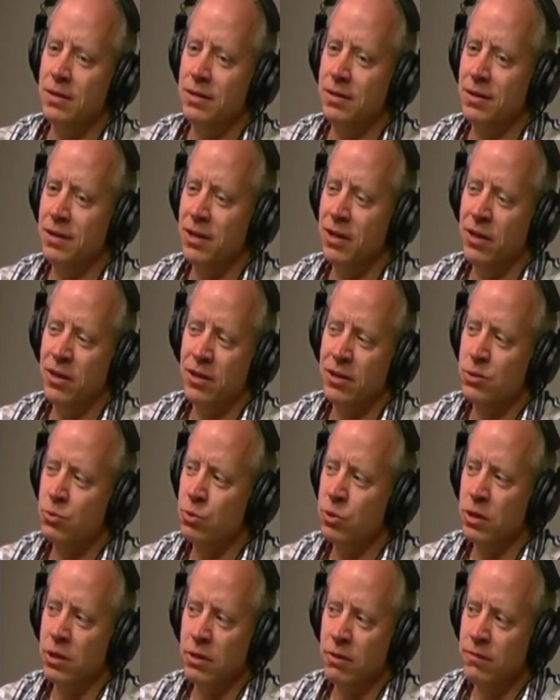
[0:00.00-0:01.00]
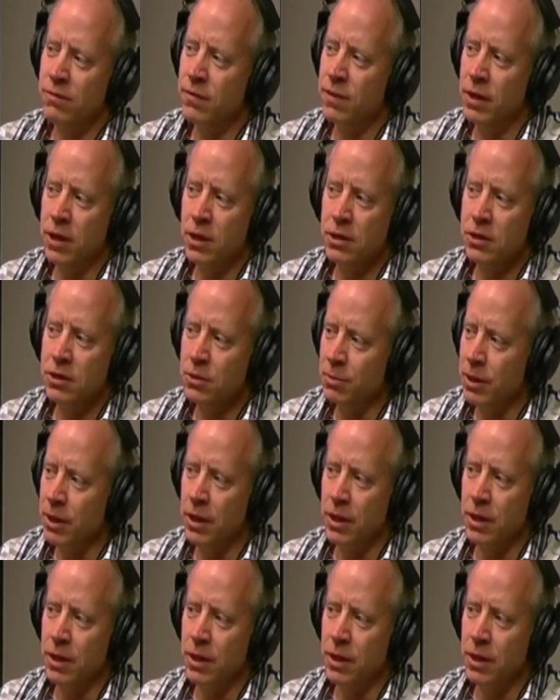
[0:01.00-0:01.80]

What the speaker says: that's really fitting to me.